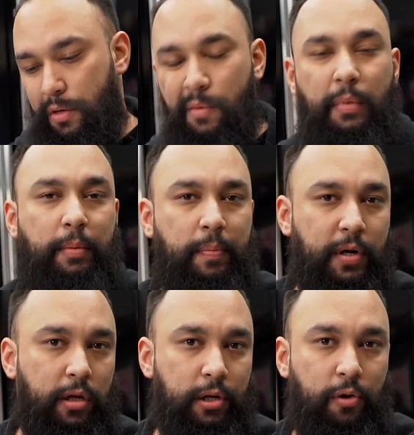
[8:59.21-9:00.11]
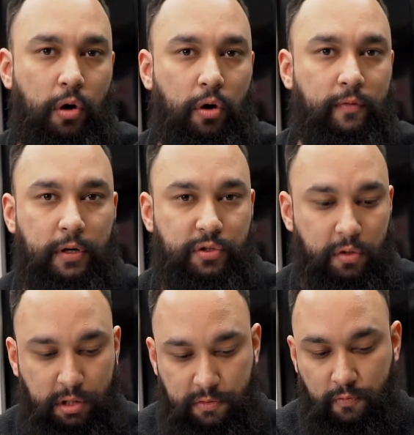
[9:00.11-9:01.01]
Maybe put a clear coat over it so it
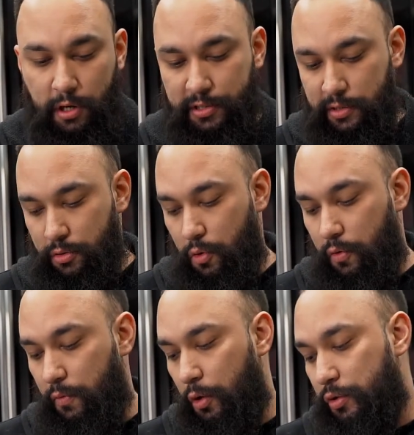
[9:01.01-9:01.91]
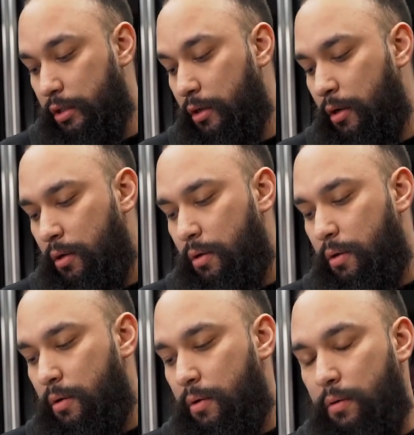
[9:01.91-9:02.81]
doesn't rust, no corrosion.
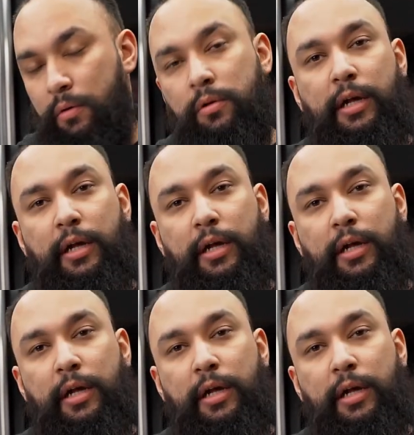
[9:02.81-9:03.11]
Let